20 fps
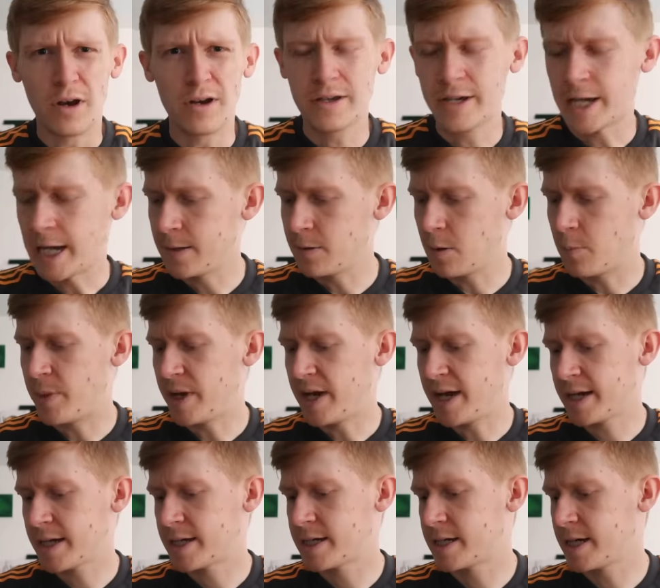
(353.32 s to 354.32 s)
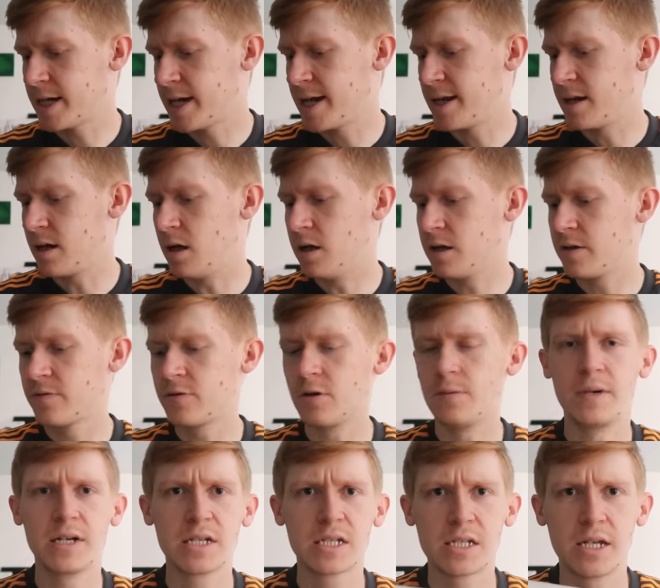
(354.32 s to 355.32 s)
Right, okay, we're back, and I have
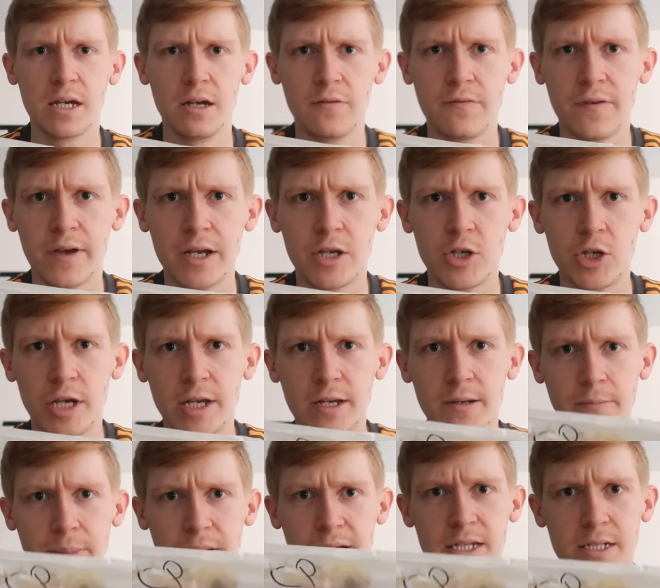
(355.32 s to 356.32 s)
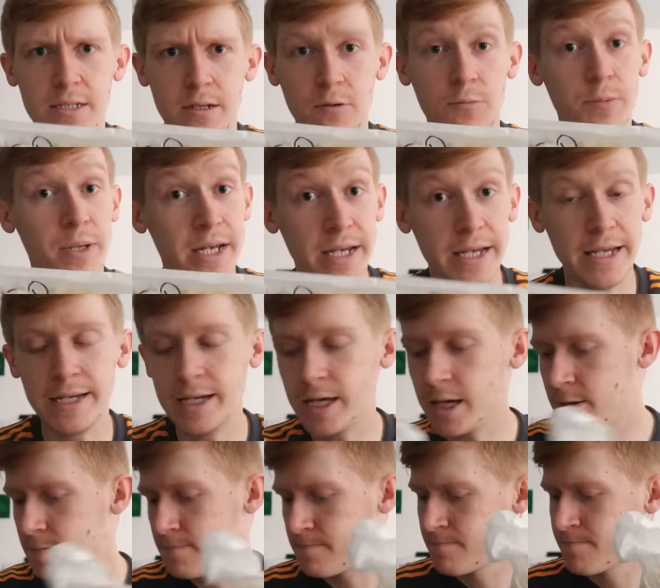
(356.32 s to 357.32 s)
got myself a chicken and pesto
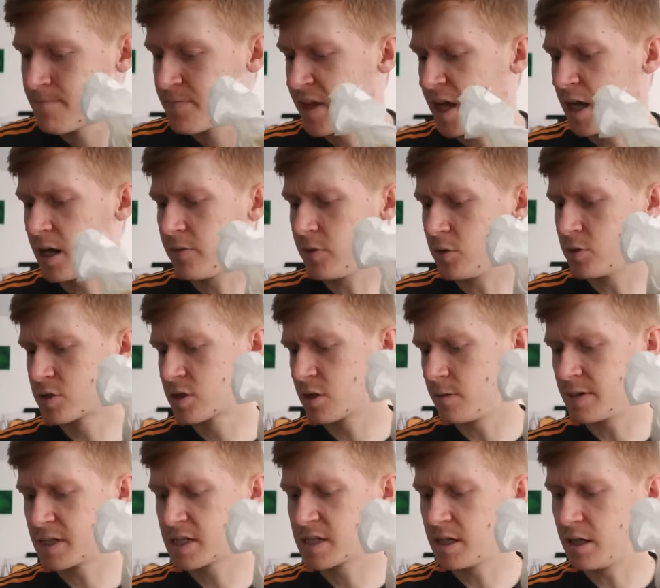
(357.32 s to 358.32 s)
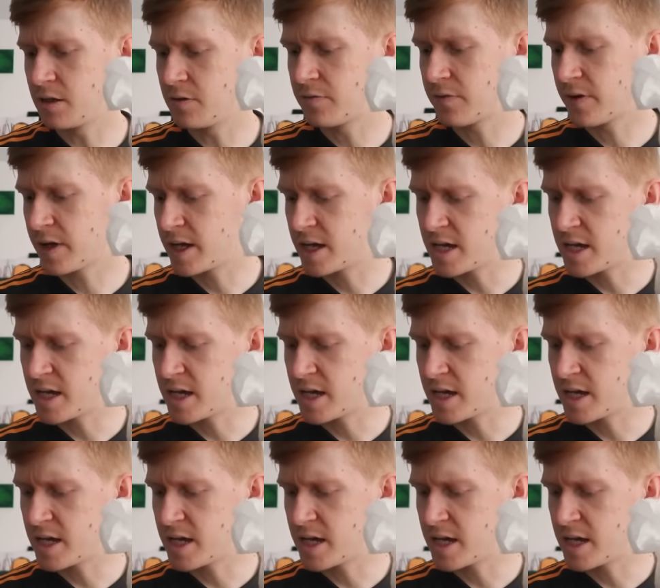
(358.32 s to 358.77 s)
panini, and I've also got myself